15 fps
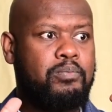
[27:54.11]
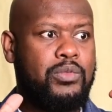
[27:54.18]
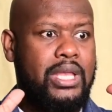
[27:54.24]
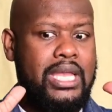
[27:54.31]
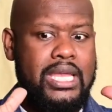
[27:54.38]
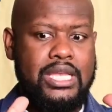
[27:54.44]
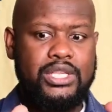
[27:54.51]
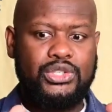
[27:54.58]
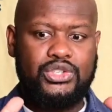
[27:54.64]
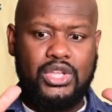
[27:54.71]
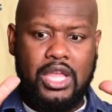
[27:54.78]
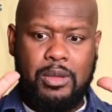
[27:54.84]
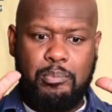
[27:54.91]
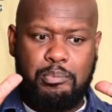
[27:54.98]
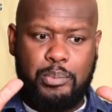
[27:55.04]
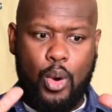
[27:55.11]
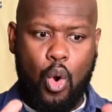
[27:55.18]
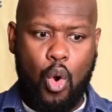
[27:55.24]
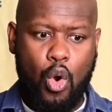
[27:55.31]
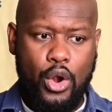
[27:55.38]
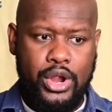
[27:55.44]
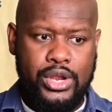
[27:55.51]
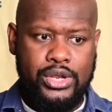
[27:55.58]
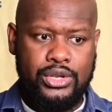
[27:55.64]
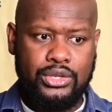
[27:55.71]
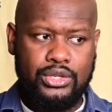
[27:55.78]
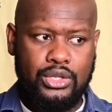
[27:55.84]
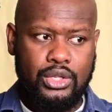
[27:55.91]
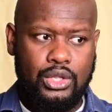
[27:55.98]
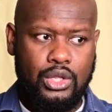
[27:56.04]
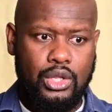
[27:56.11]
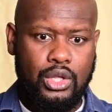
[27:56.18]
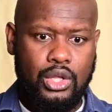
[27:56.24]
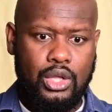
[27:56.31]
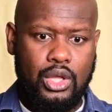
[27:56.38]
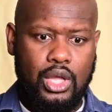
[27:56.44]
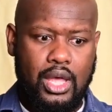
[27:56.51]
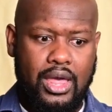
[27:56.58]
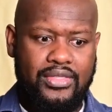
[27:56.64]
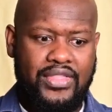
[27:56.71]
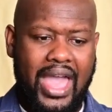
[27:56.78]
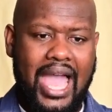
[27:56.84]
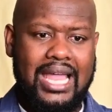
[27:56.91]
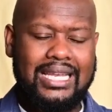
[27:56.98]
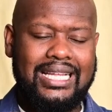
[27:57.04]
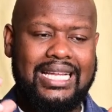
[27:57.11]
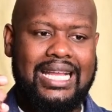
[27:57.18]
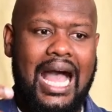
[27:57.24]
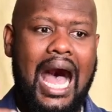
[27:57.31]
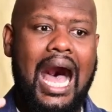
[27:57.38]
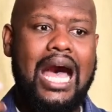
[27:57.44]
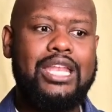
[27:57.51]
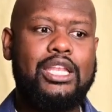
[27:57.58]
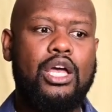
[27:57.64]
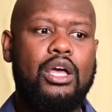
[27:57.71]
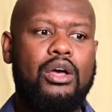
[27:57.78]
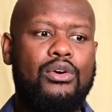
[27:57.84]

is important that God